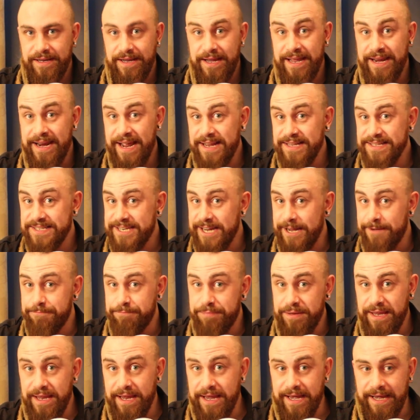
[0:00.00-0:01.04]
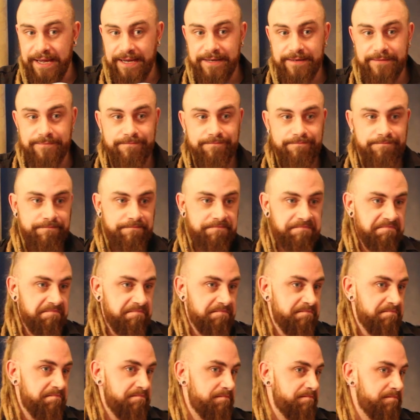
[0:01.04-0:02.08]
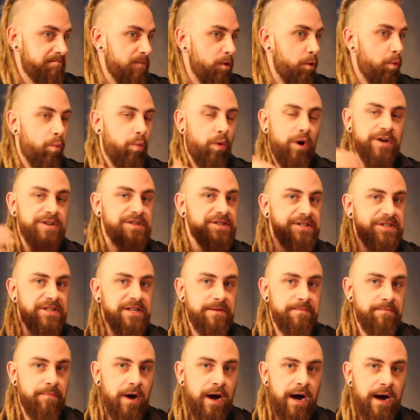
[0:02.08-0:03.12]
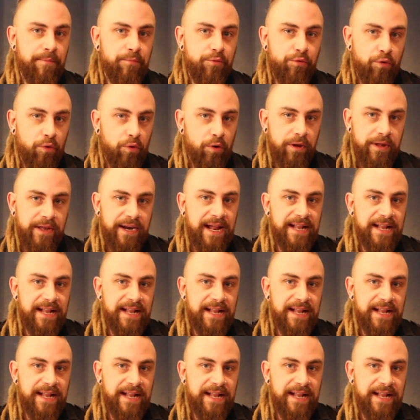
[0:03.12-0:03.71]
It ends up being worse than mob rule.